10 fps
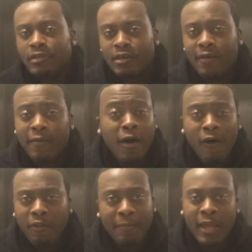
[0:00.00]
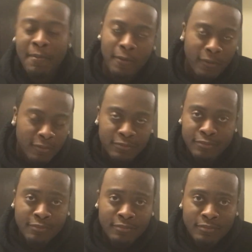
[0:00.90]
Of all the people,
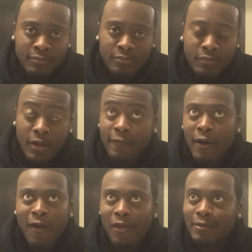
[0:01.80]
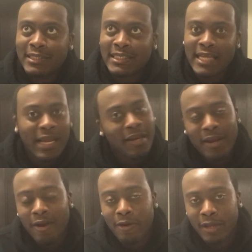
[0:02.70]
of all those
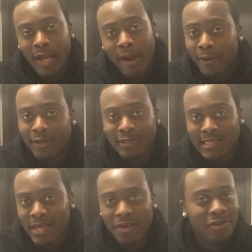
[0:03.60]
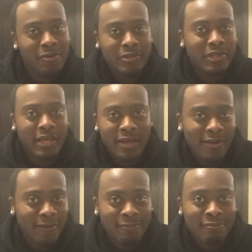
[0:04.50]
secondary characters that you usually kill,